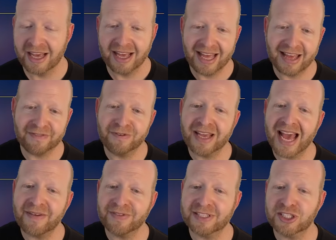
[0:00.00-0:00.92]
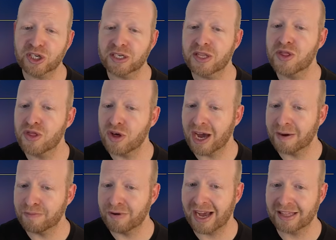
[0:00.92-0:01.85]
If we have a certain
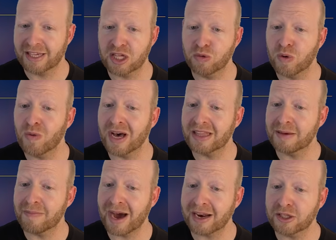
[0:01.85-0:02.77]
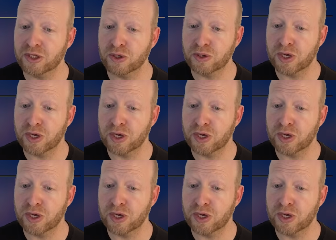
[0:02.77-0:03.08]
thought process we want the model to